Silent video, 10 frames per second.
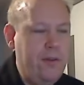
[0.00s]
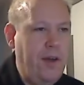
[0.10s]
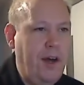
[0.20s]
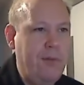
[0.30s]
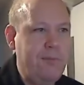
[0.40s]

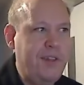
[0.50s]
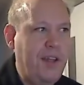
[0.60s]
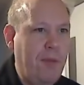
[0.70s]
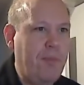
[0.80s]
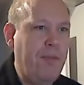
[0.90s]
um,
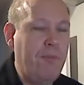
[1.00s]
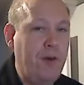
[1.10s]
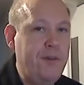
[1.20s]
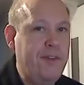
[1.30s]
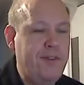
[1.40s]
set up the
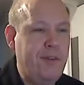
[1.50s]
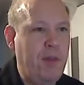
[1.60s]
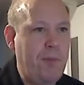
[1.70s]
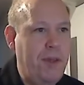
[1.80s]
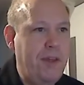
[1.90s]
modes of some
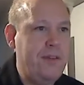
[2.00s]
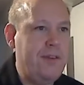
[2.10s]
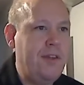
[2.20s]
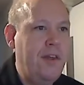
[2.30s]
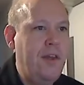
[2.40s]
of the
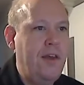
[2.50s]
pins,